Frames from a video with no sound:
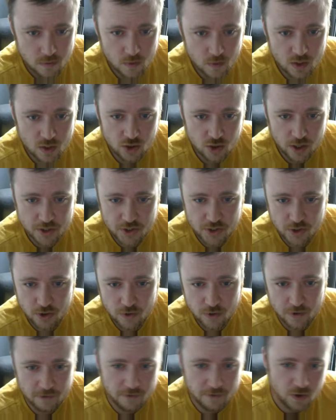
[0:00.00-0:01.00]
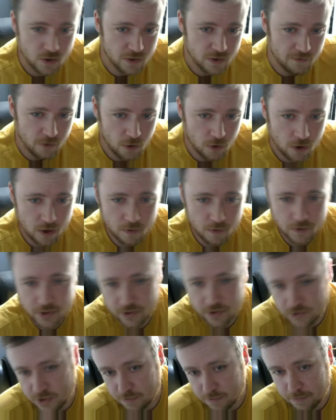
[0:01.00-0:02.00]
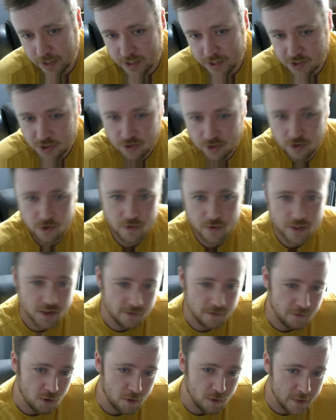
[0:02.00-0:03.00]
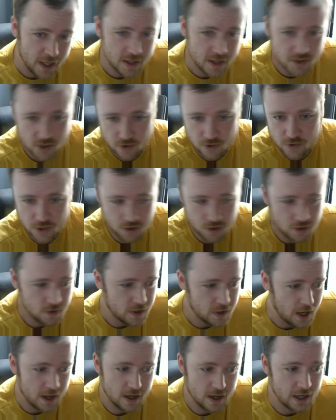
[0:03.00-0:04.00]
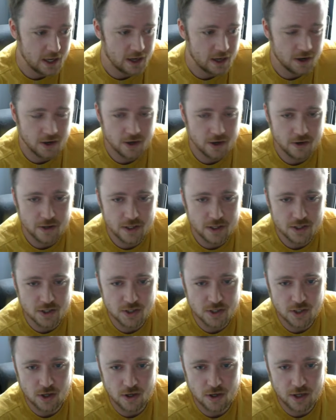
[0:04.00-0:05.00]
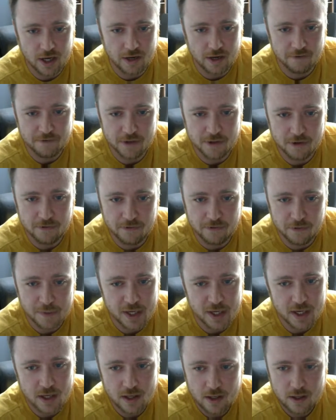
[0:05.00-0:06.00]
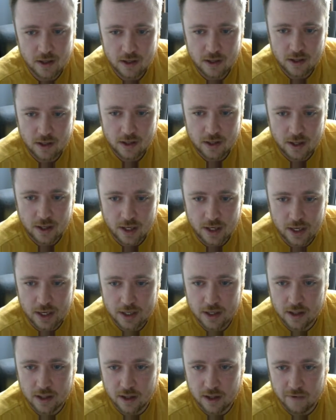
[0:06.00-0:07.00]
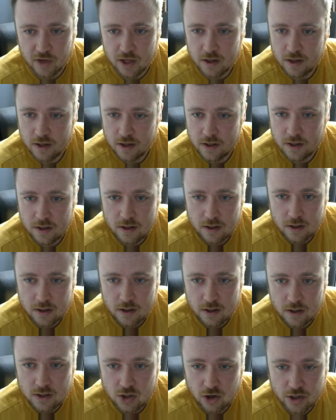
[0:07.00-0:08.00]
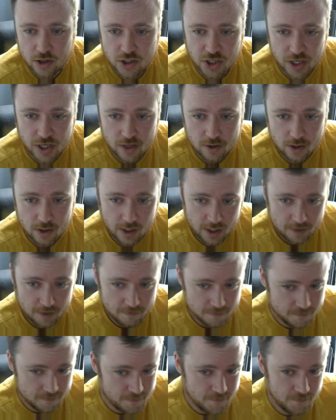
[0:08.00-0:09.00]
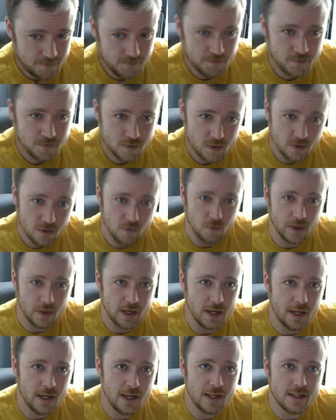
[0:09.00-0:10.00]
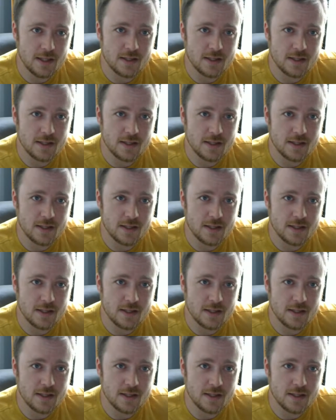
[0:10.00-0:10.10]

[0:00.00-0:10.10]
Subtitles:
Draw 2, infuse 4, reduce them by 2. It's a 4 mana 2/2. I don't know. It just all kind of flowed for me, and I love it. Dark Channeling. we needed